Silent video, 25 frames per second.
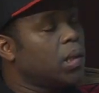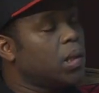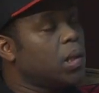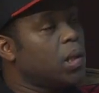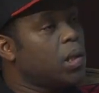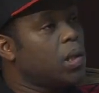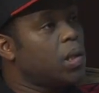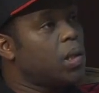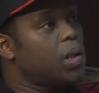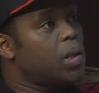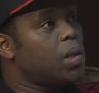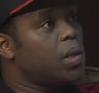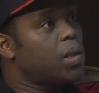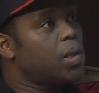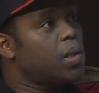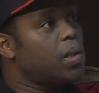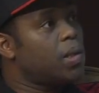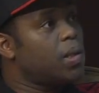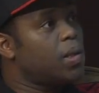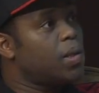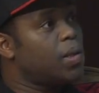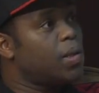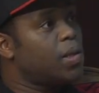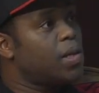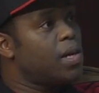
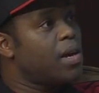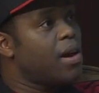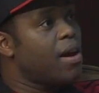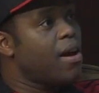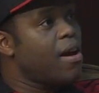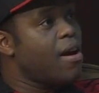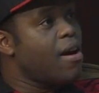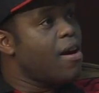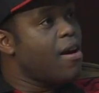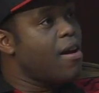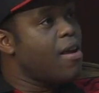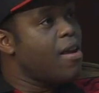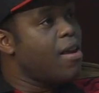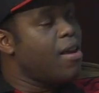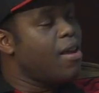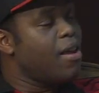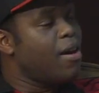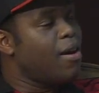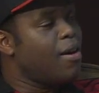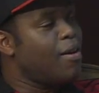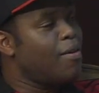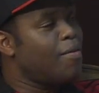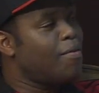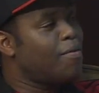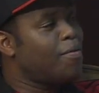Oh, I
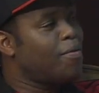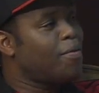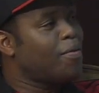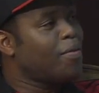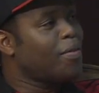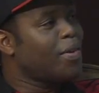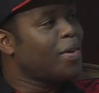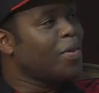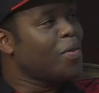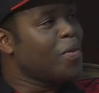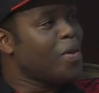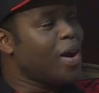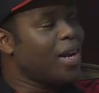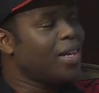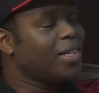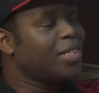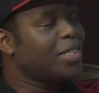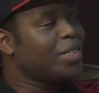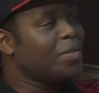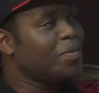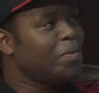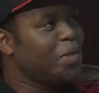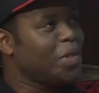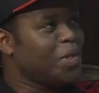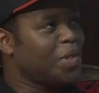love, one is
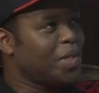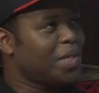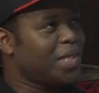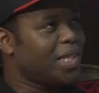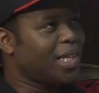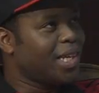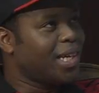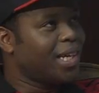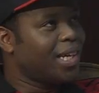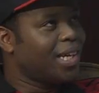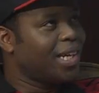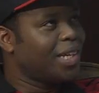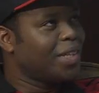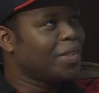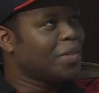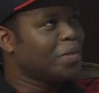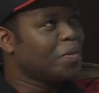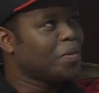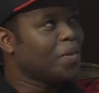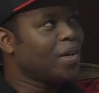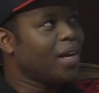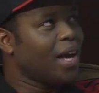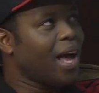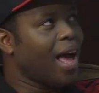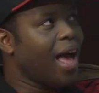the music,
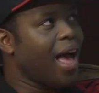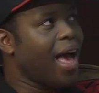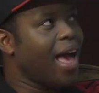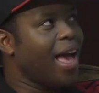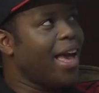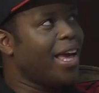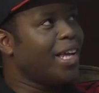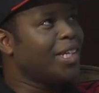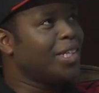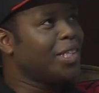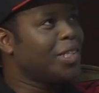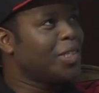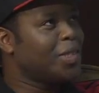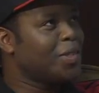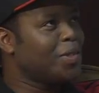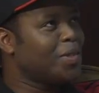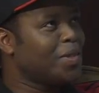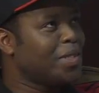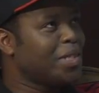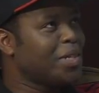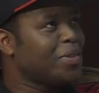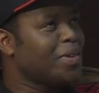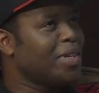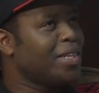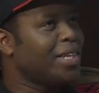and
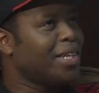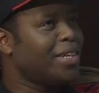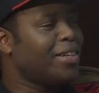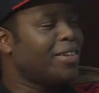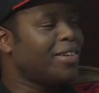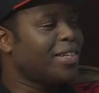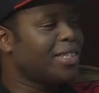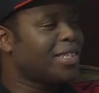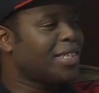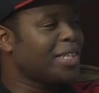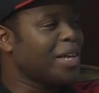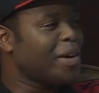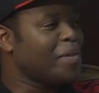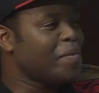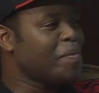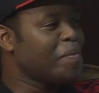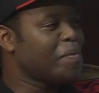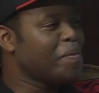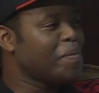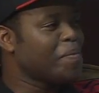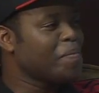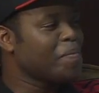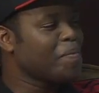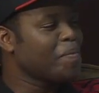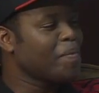two, the way they dress up,
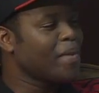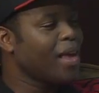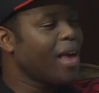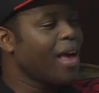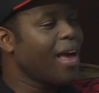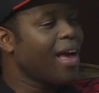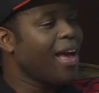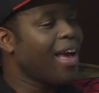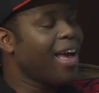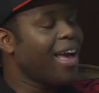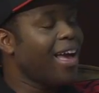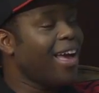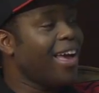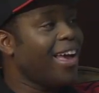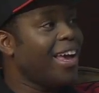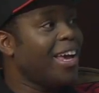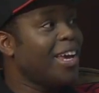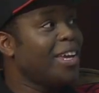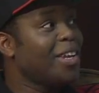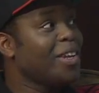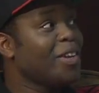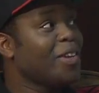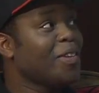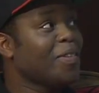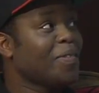
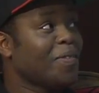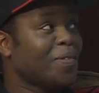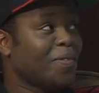and